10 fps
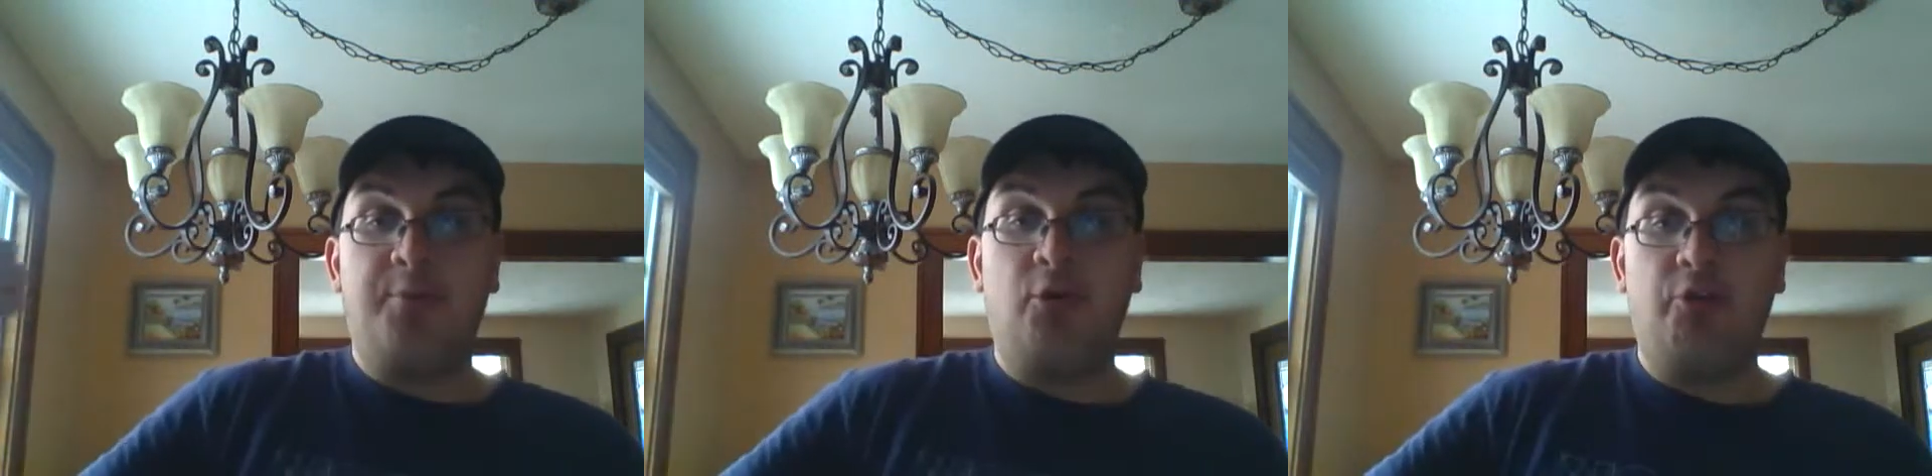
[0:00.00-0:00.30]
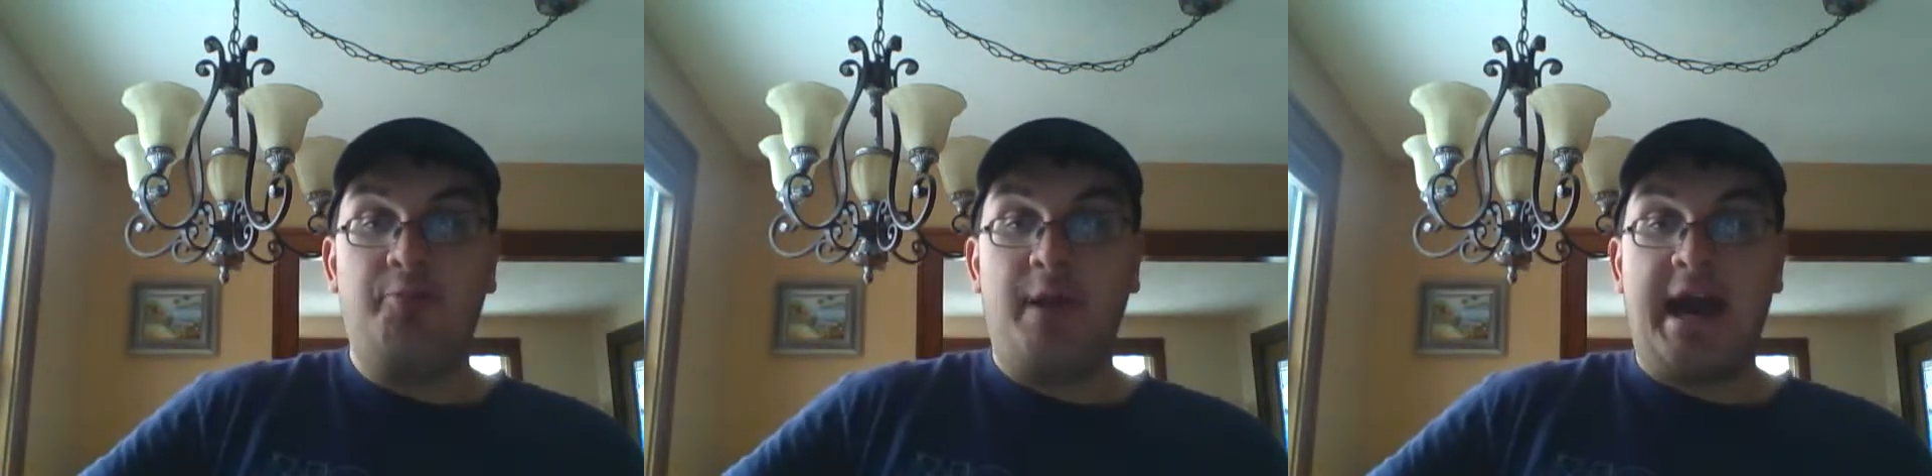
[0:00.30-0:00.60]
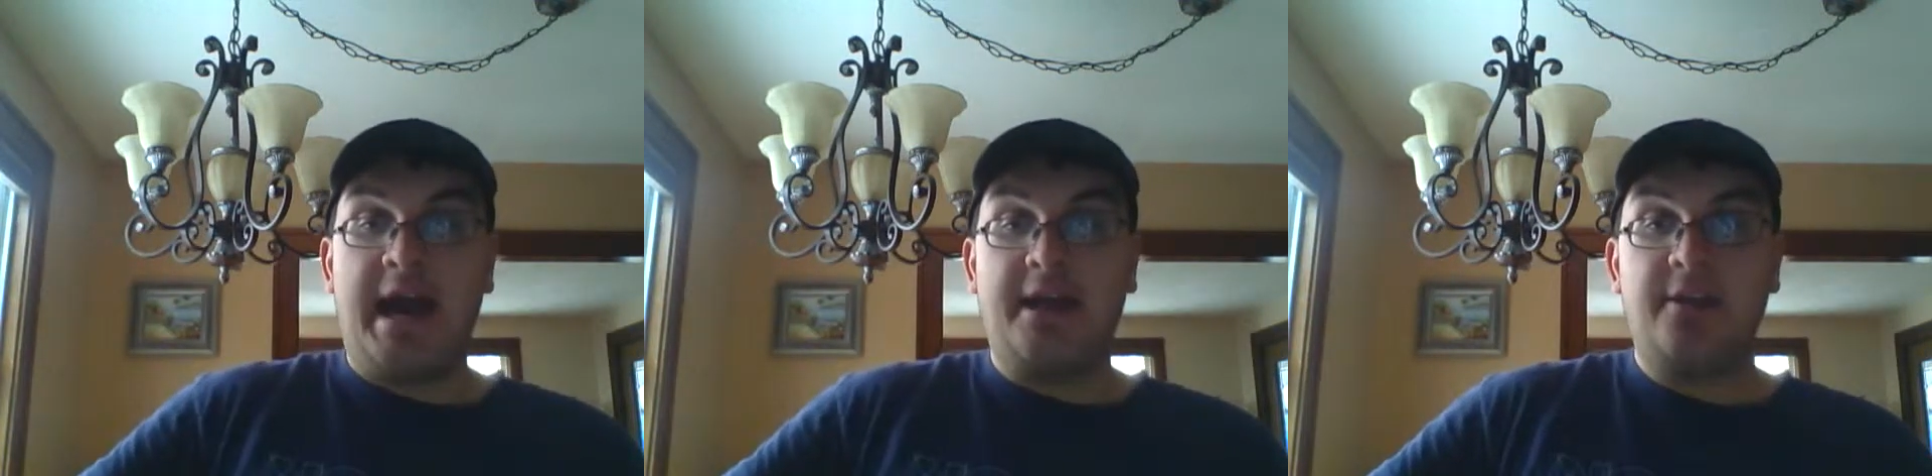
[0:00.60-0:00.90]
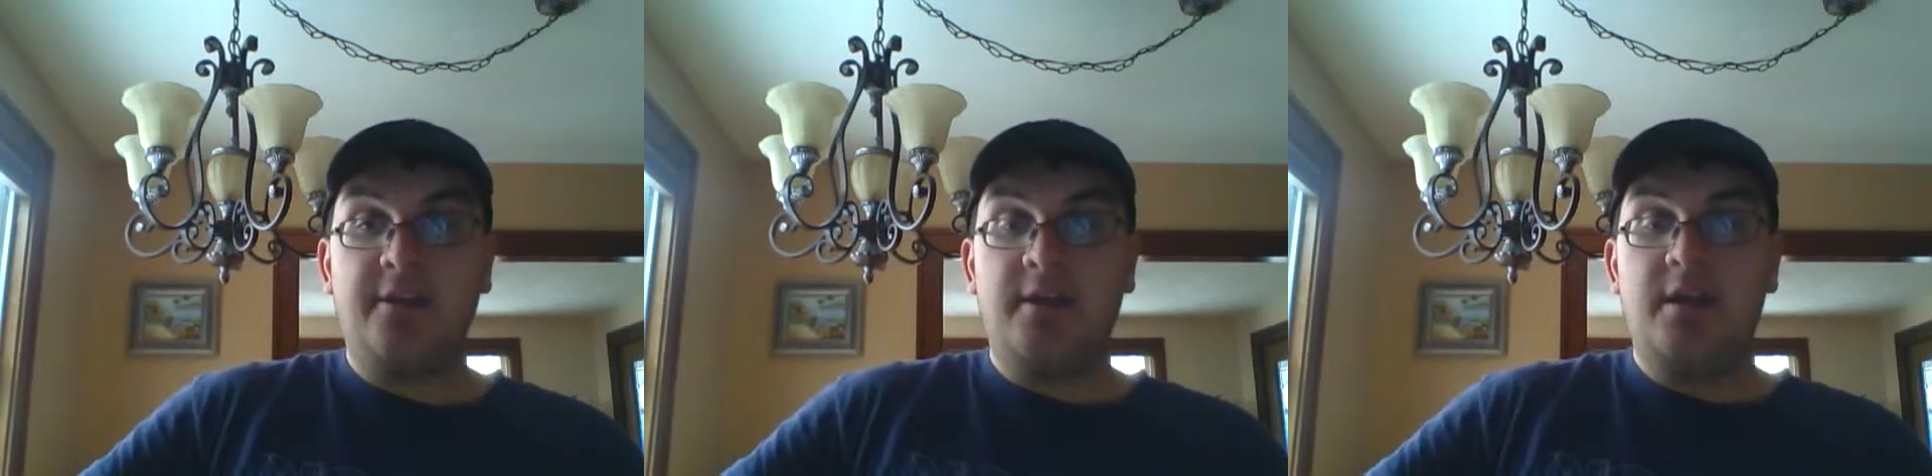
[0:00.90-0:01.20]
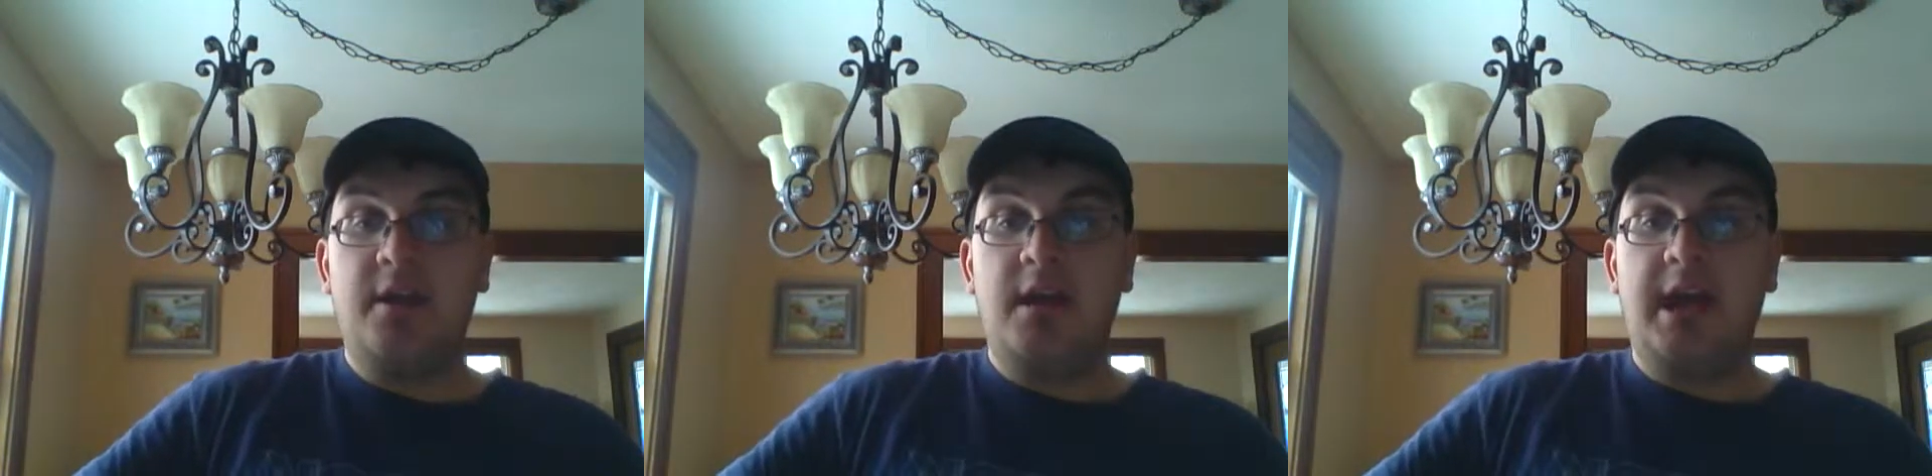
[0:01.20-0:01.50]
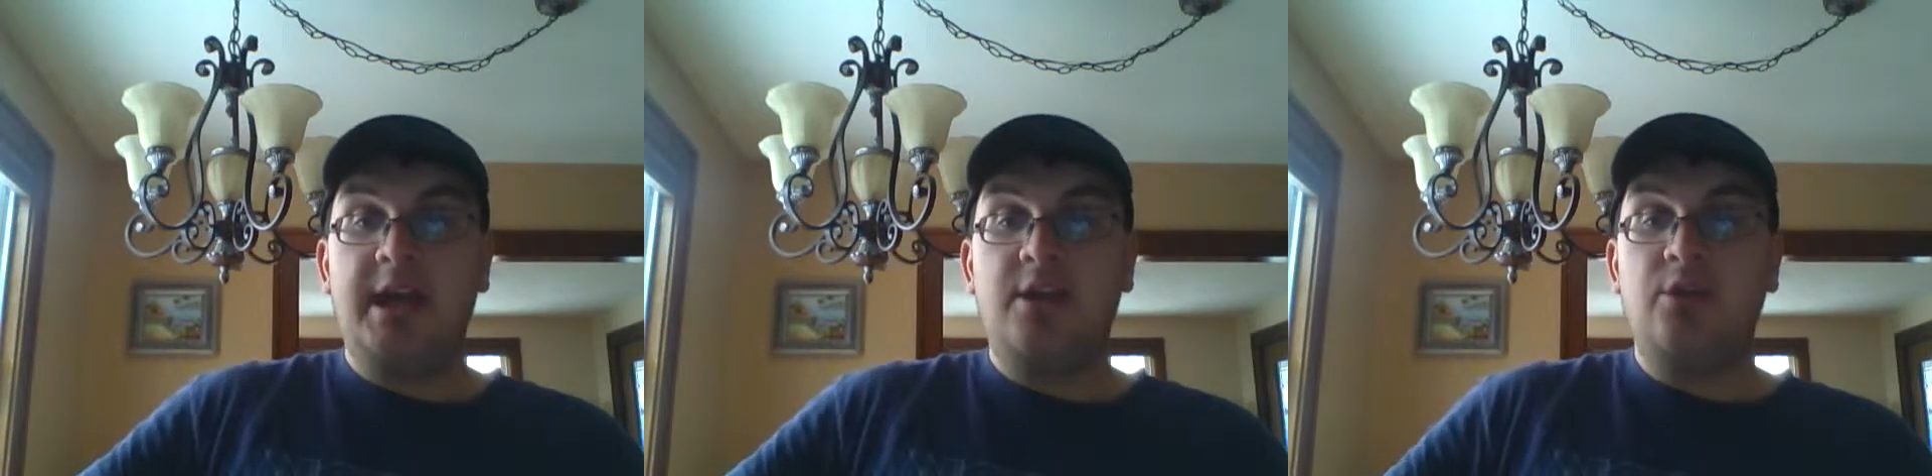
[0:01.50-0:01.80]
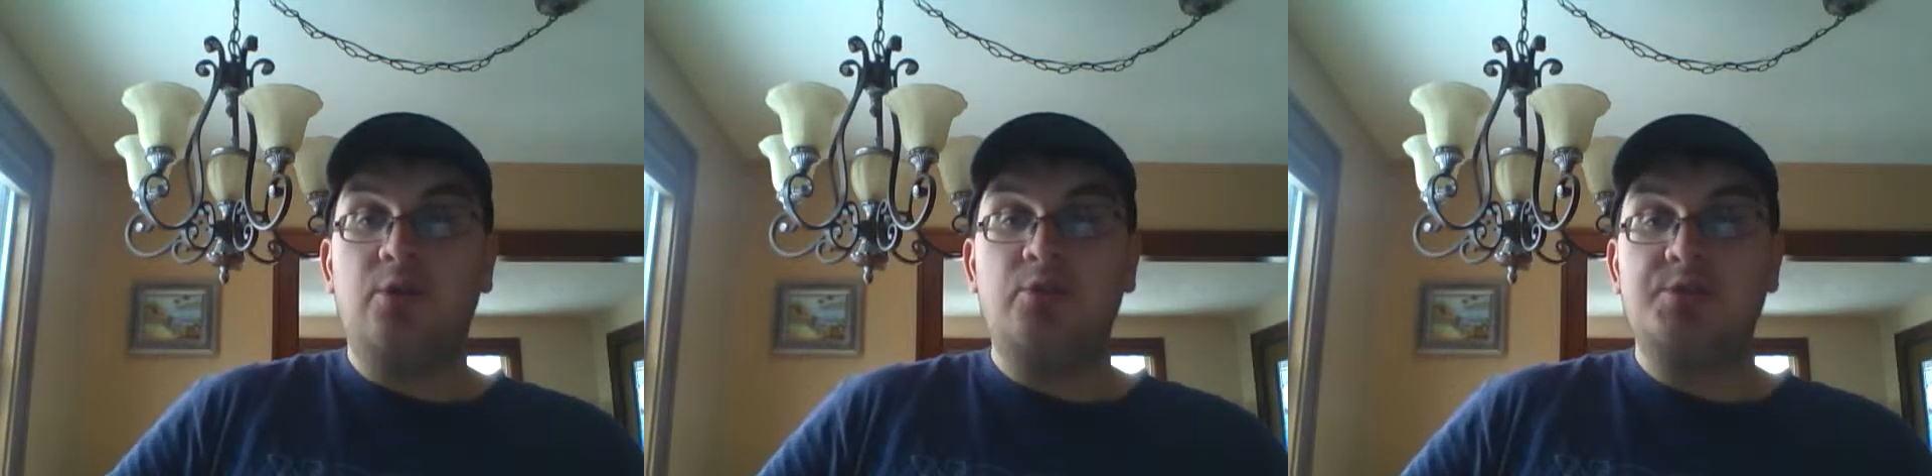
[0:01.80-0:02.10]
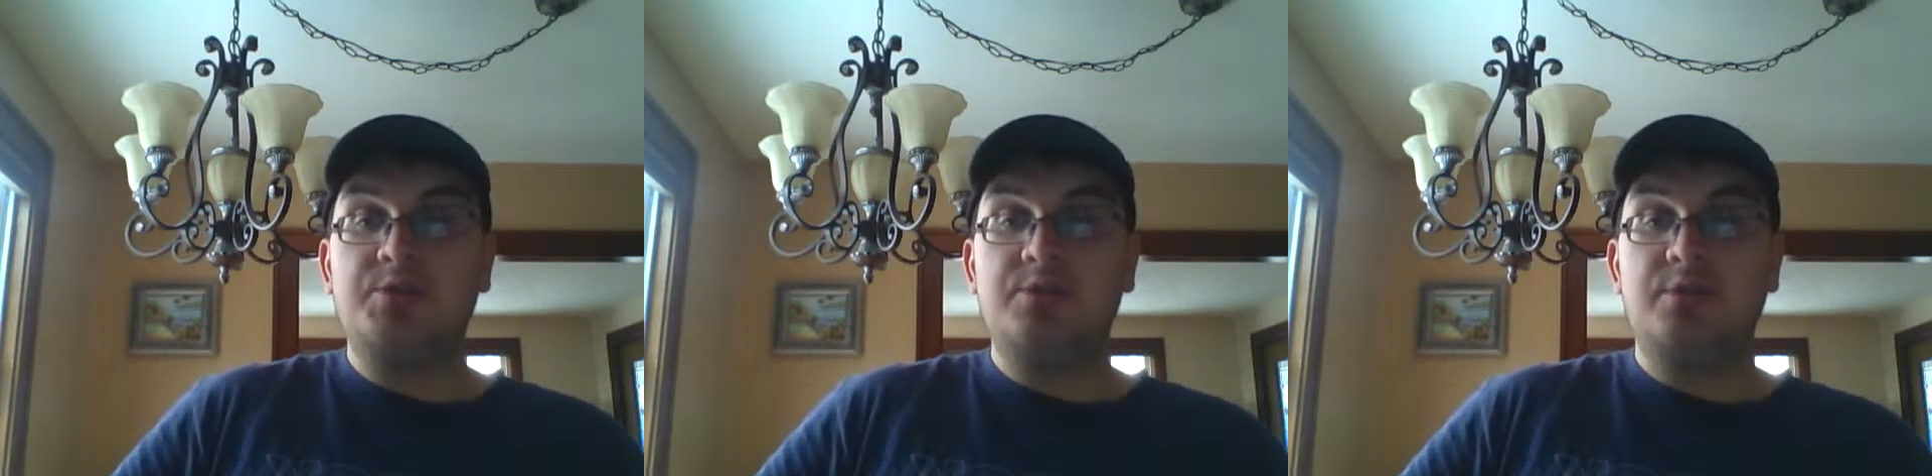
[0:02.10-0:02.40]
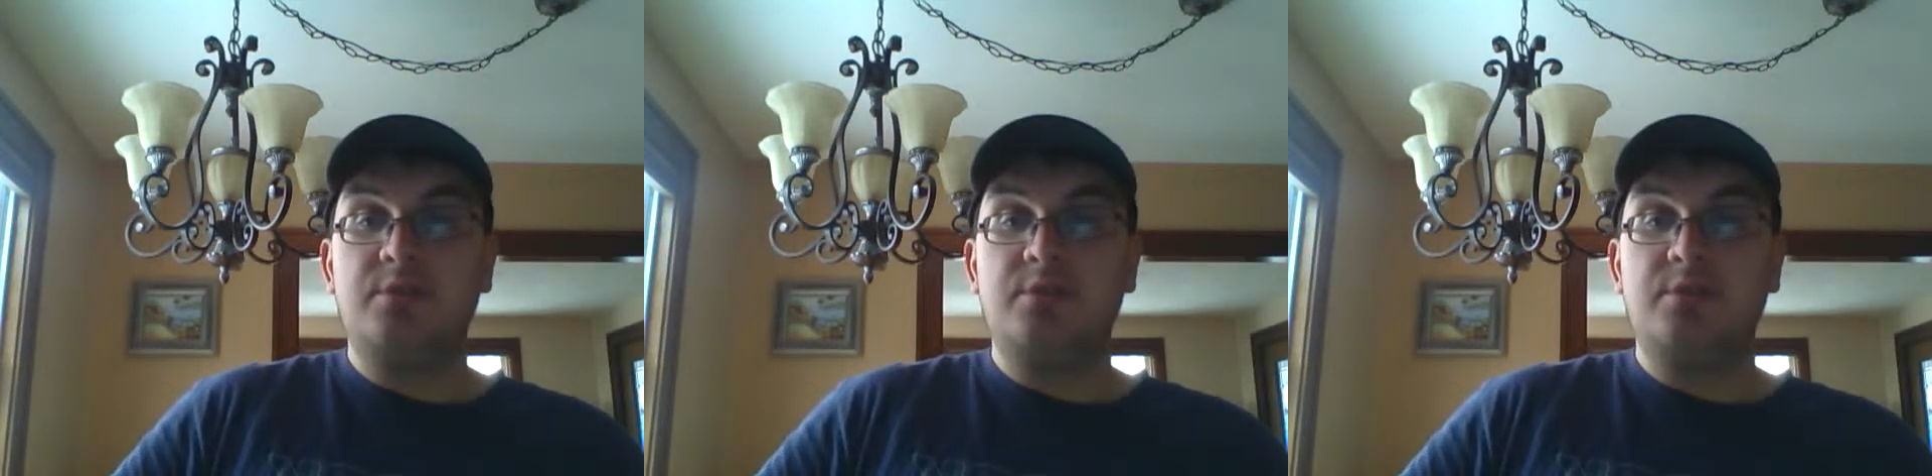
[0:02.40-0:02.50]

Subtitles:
pulls back and goes.